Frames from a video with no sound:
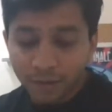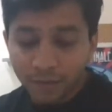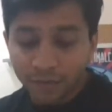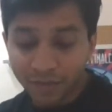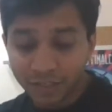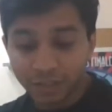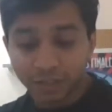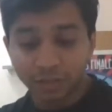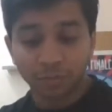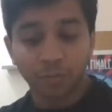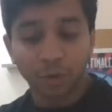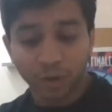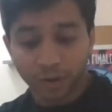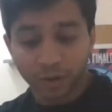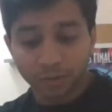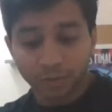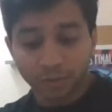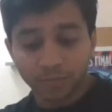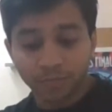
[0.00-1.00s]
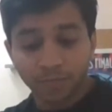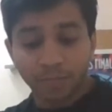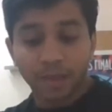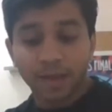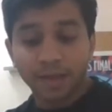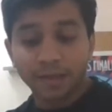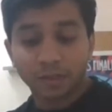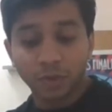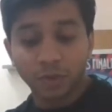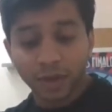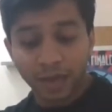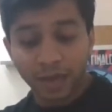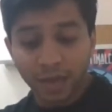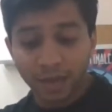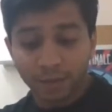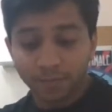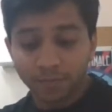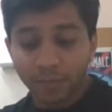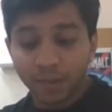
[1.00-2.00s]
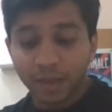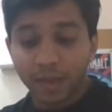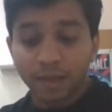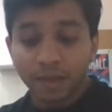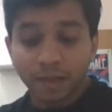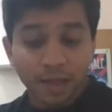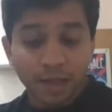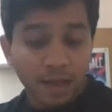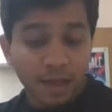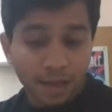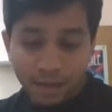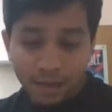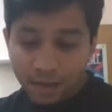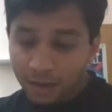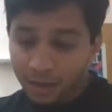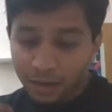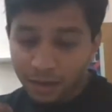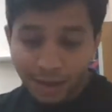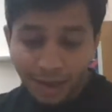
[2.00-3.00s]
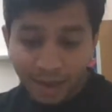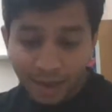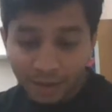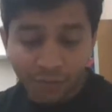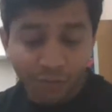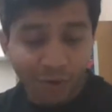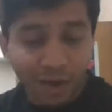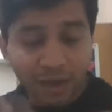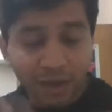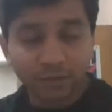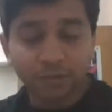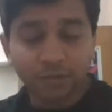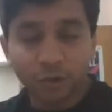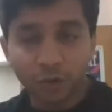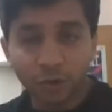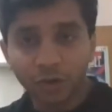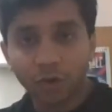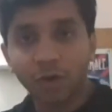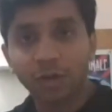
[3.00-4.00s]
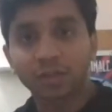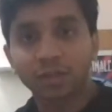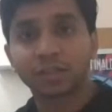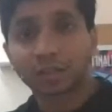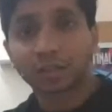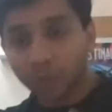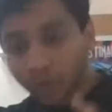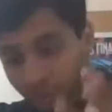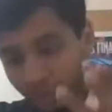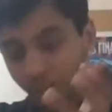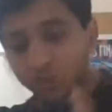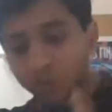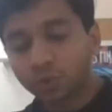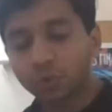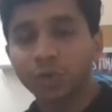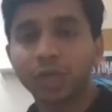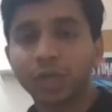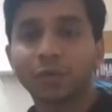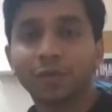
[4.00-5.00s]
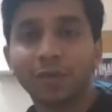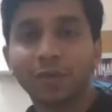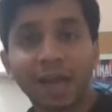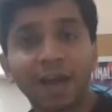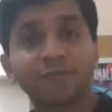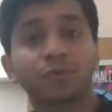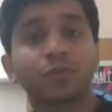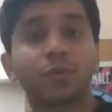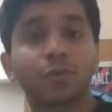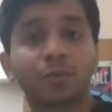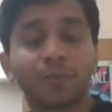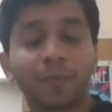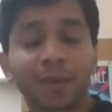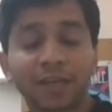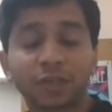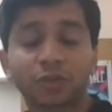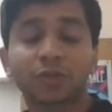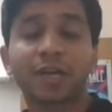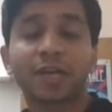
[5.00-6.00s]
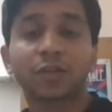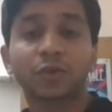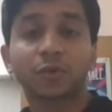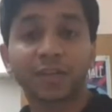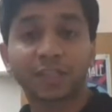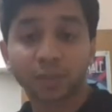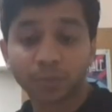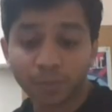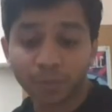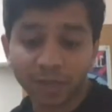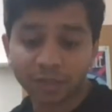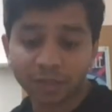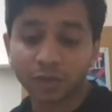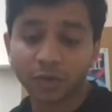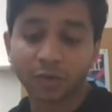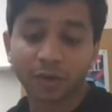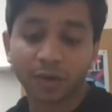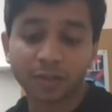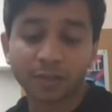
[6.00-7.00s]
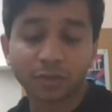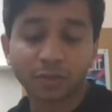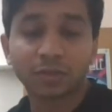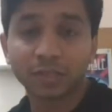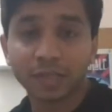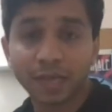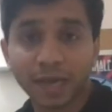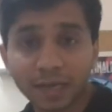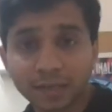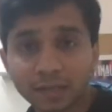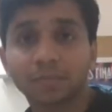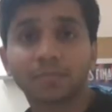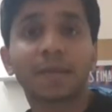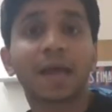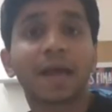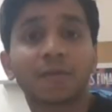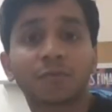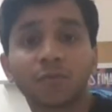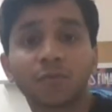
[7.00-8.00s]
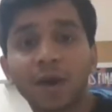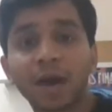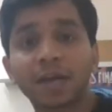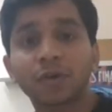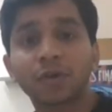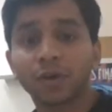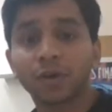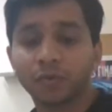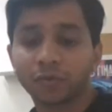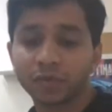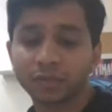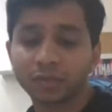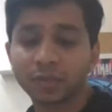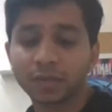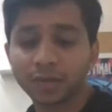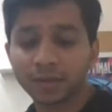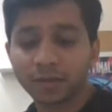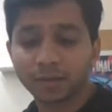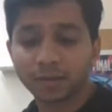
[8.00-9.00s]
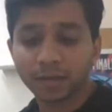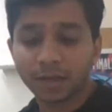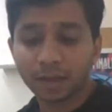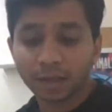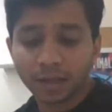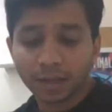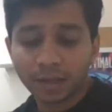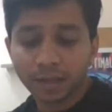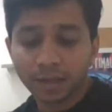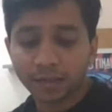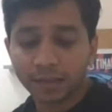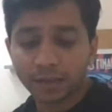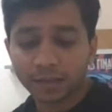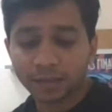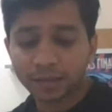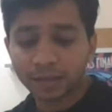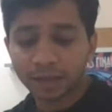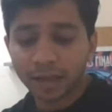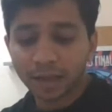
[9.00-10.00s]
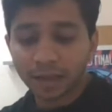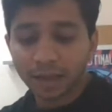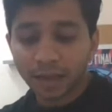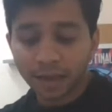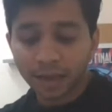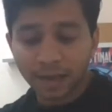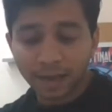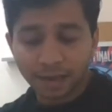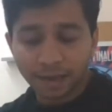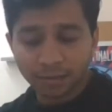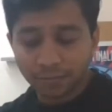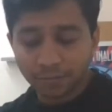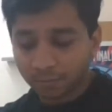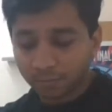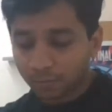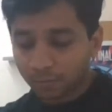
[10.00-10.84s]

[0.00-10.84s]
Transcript: which is important and so again uh, and while during all the, during the story you will have to make sure that you express your enthusiasm why you're interested in this and